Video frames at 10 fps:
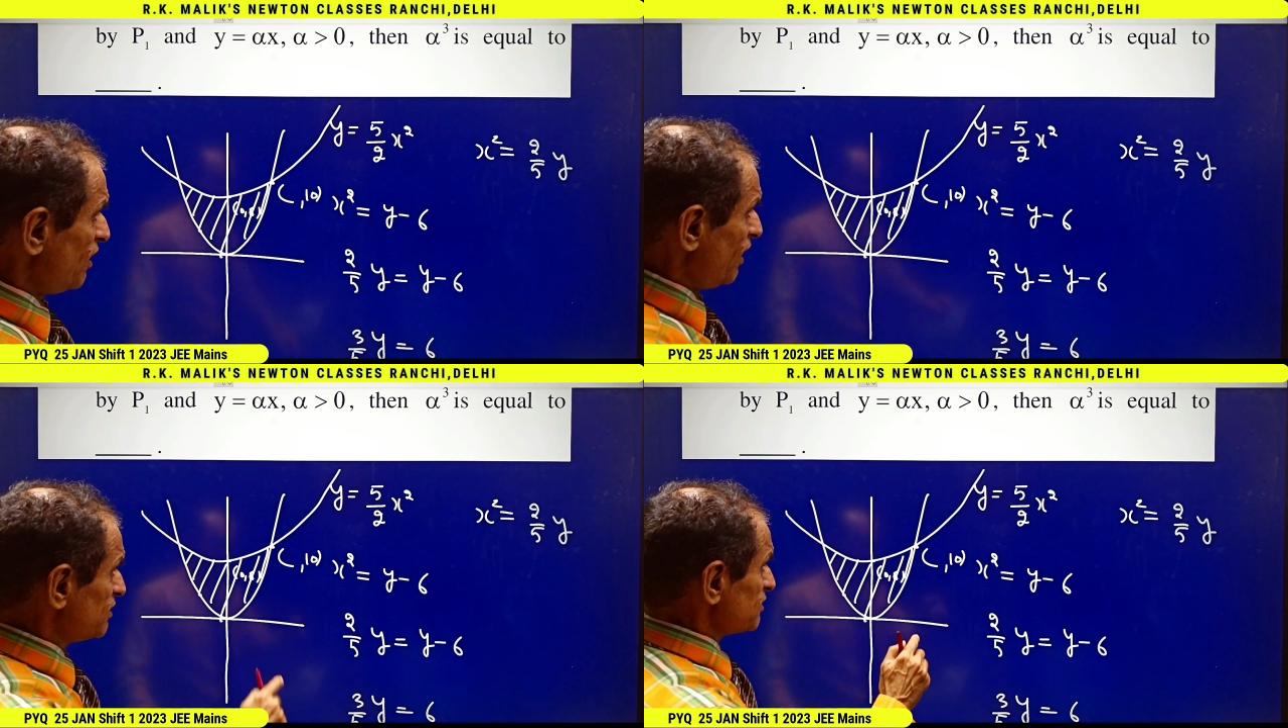
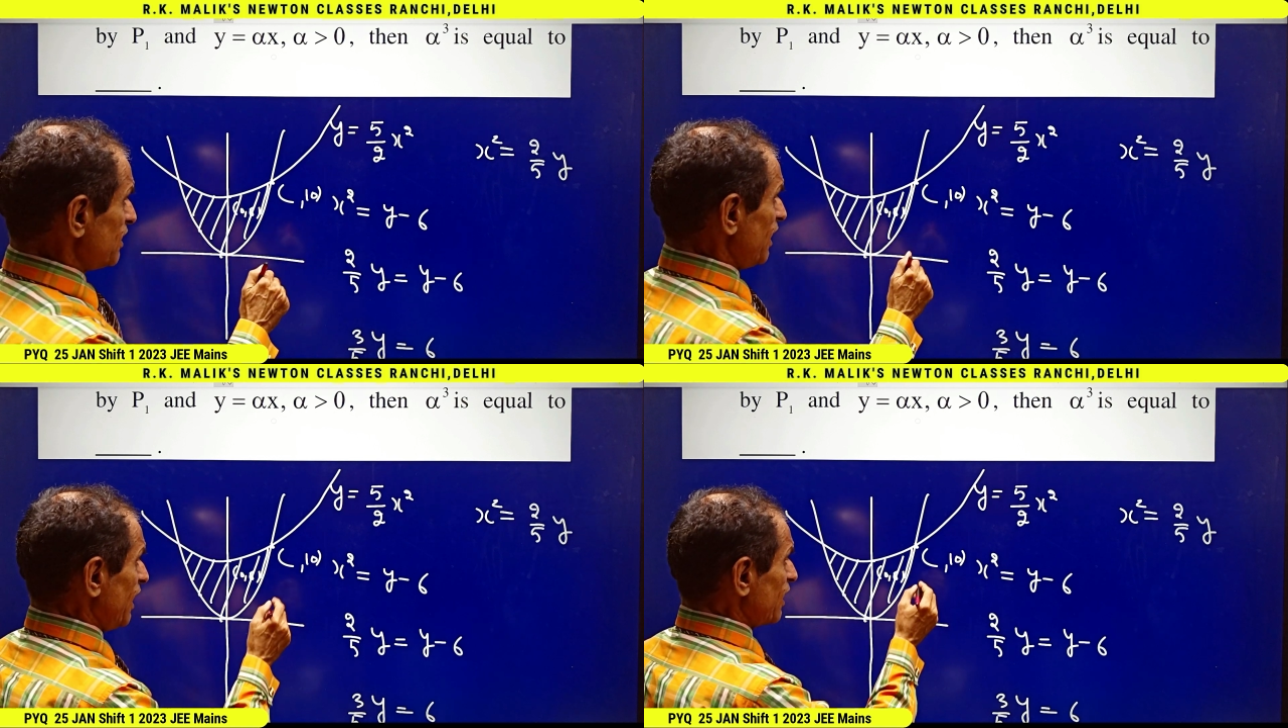
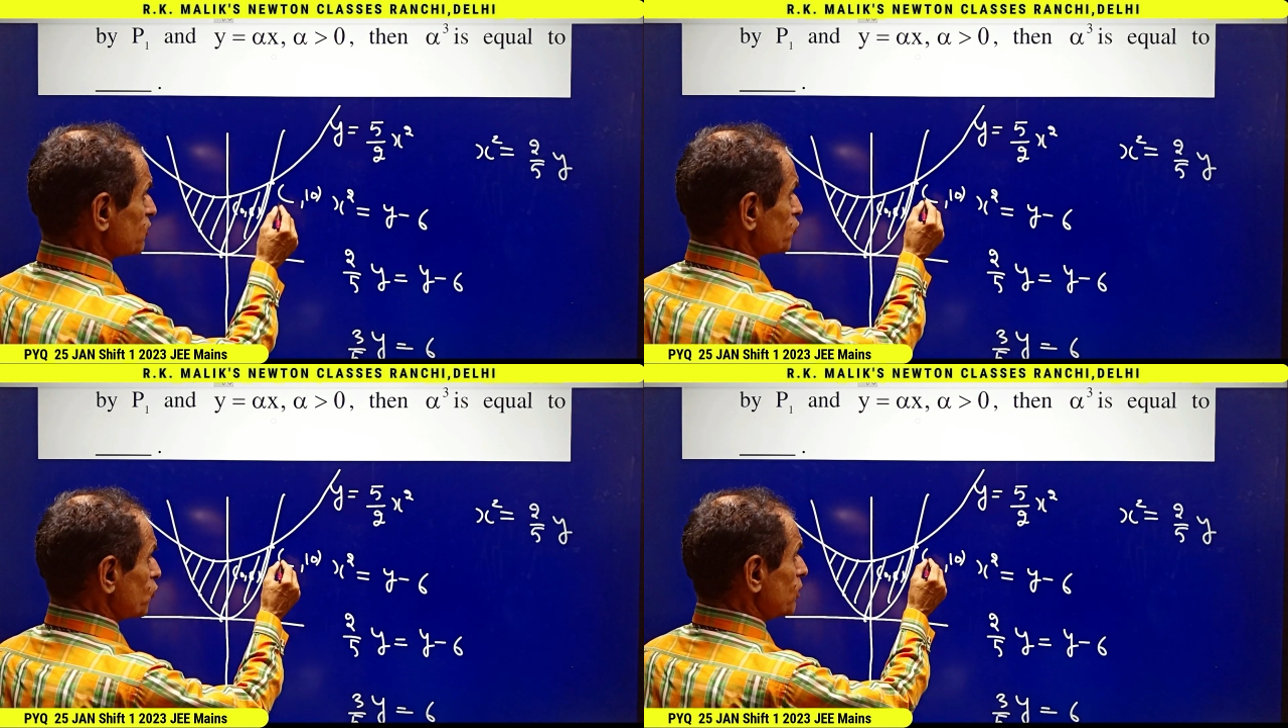Hence
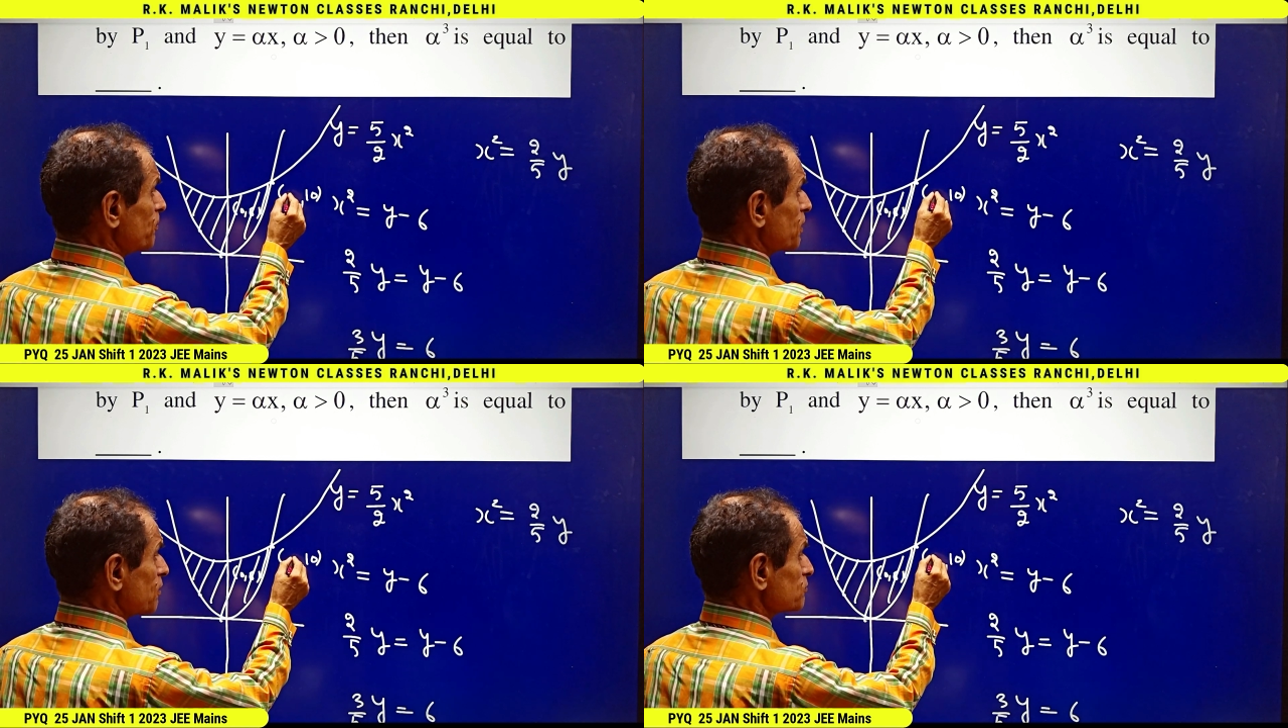x
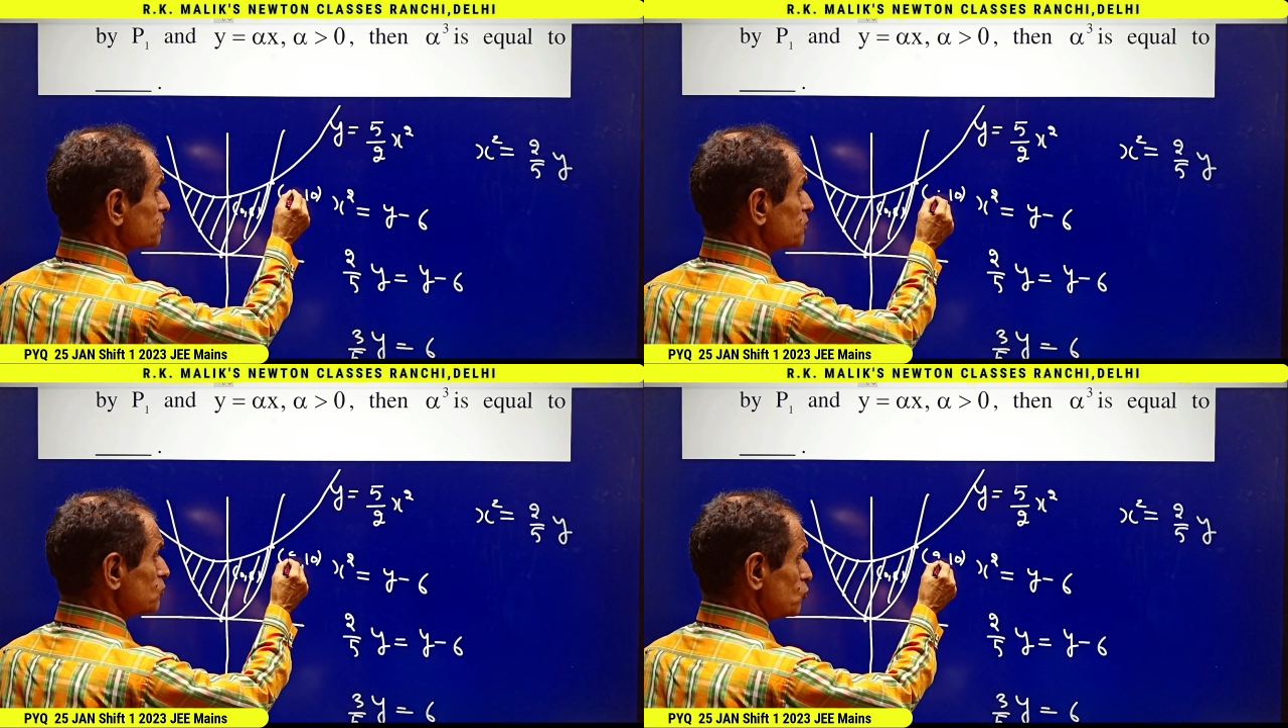coordinate
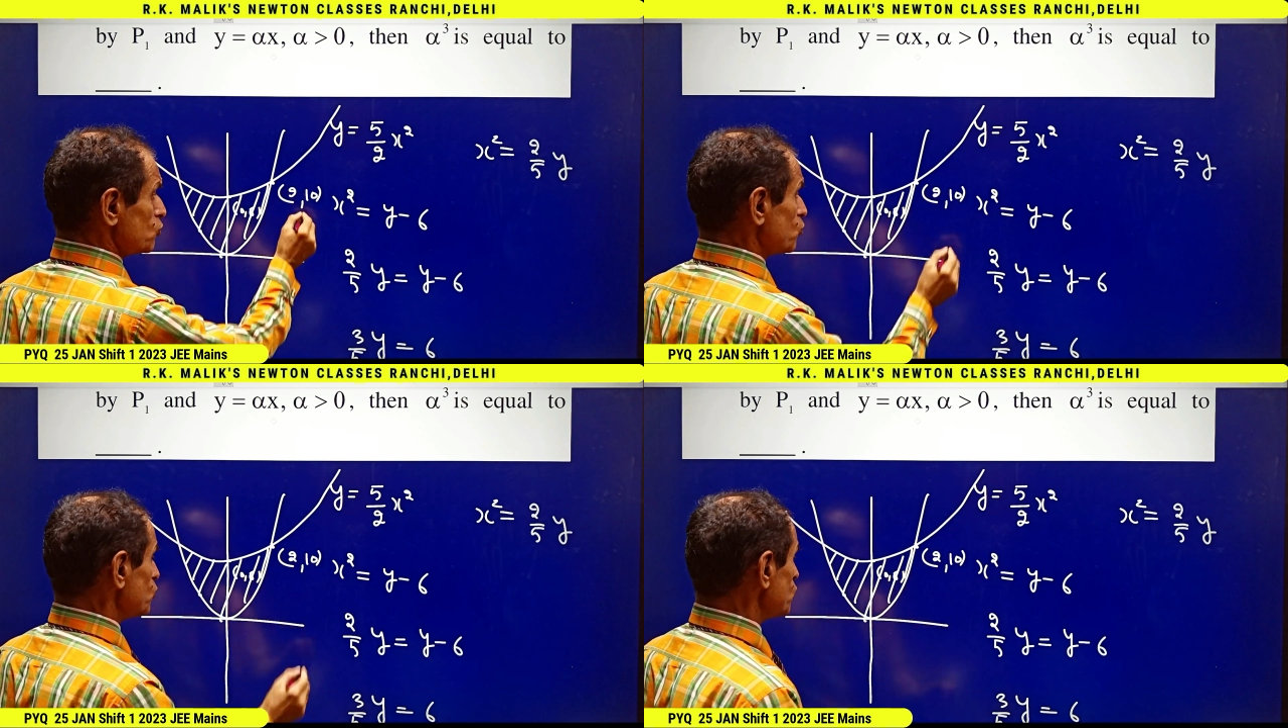becomes
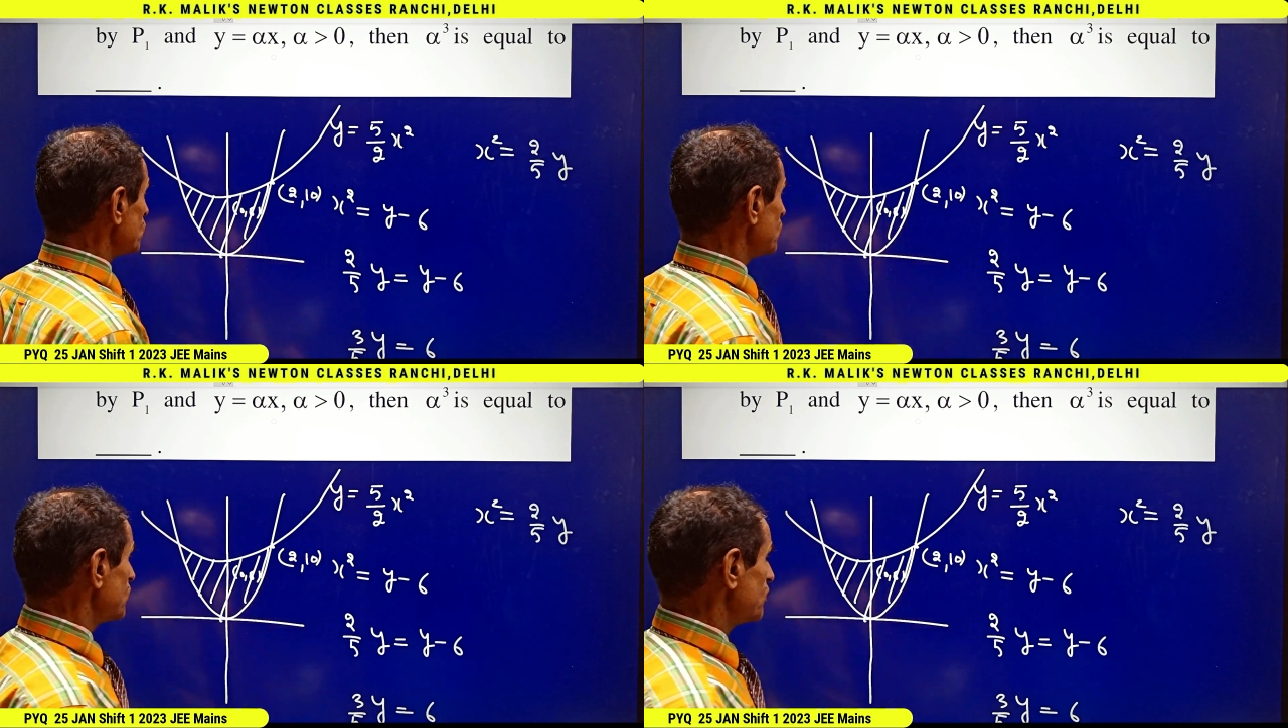2.